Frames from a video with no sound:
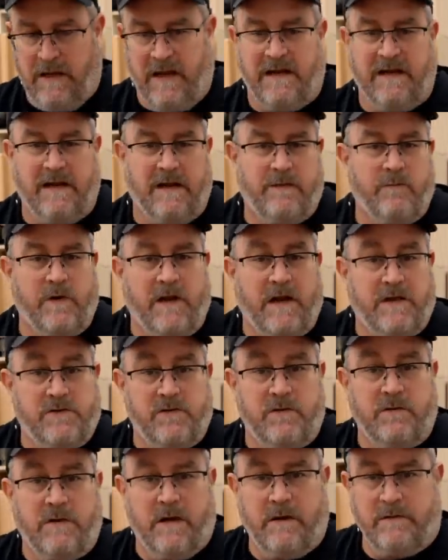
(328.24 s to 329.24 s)
and then when I
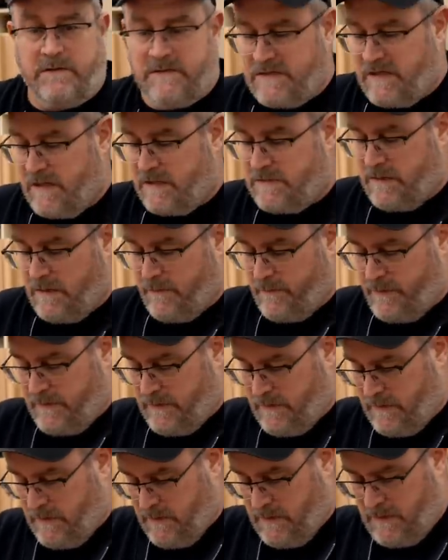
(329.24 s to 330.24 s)
drew it out in SketchUp.
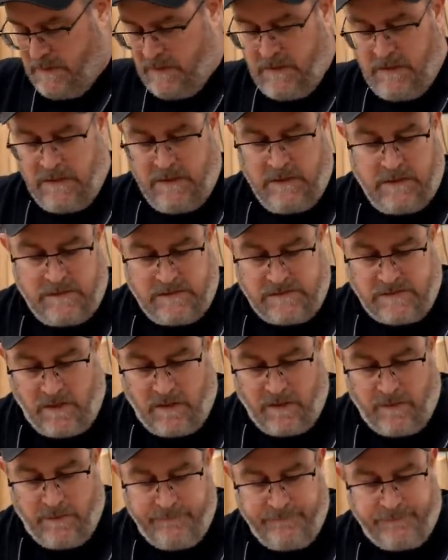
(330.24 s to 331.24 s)

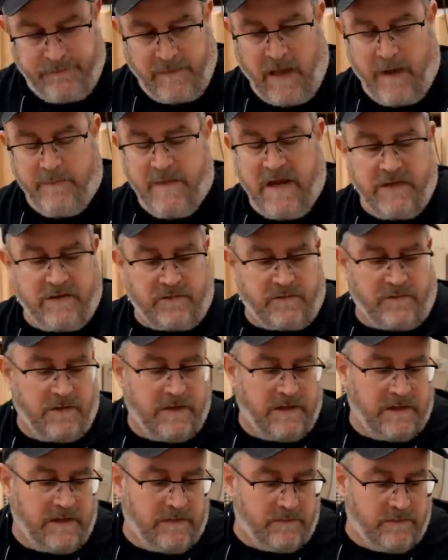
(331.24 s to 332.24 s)
So I made
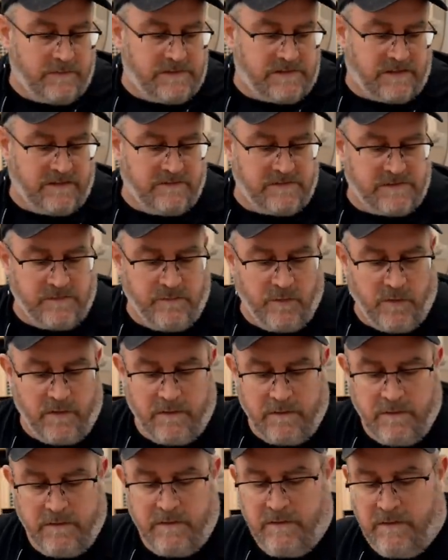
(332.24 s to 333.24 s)
3, which gives you
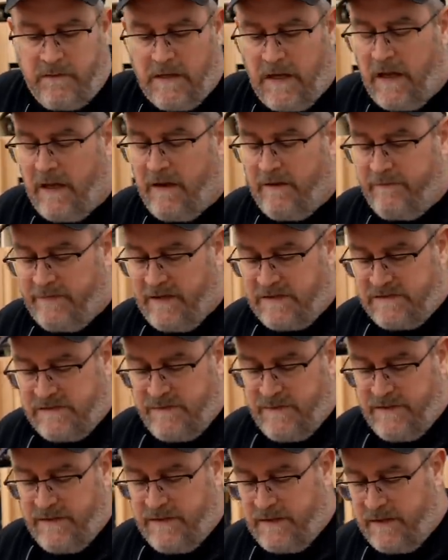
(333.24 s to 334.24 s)
more
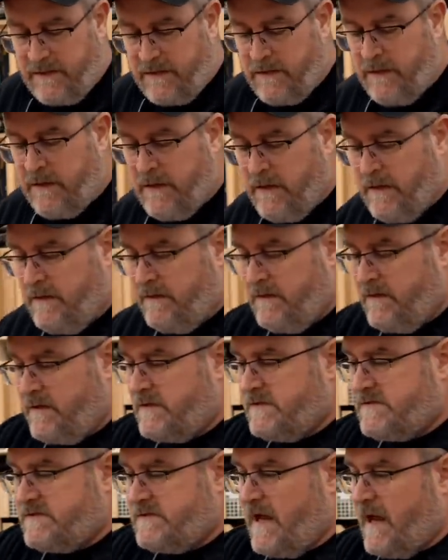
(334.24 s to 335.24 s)
flexibility. You
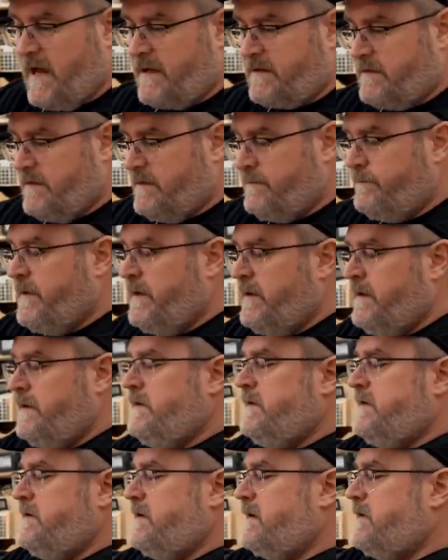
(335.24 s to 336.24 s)
can stack them.
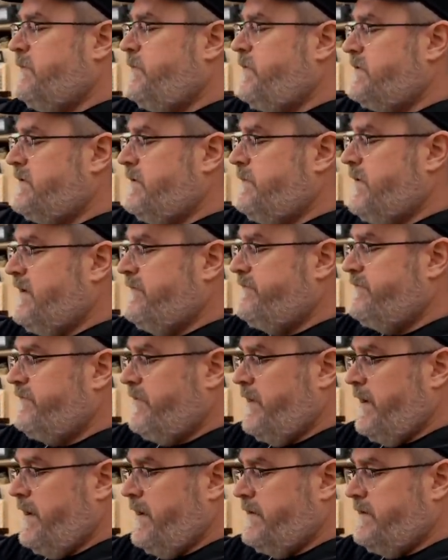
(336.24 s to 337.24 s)
You can put them end
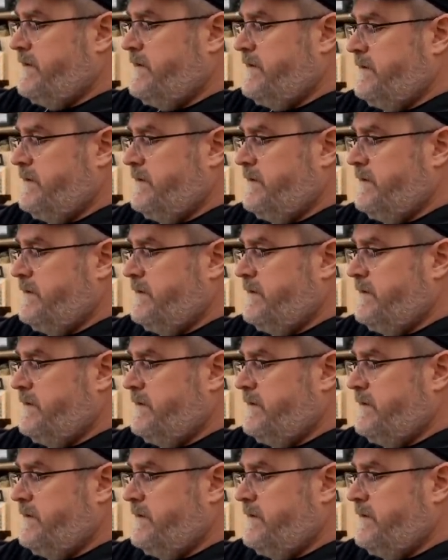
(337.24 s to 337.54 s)
for end.